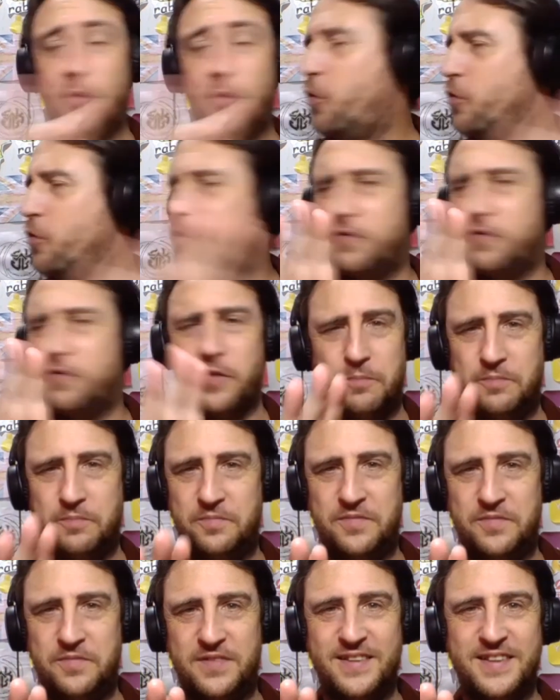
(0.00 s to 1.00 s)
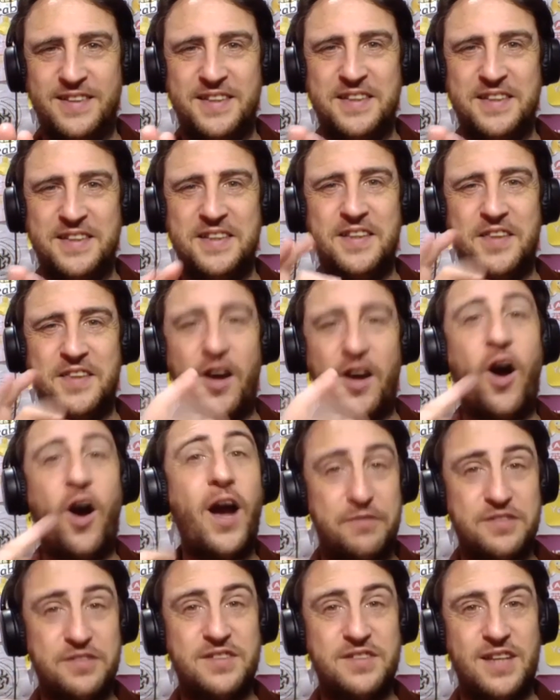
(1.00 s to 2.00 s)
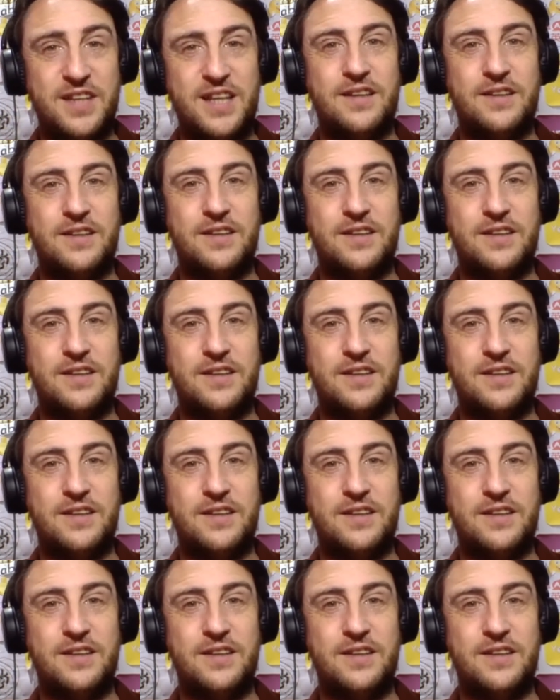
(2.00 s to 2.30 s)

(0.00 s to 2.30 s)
All of them that I have seen,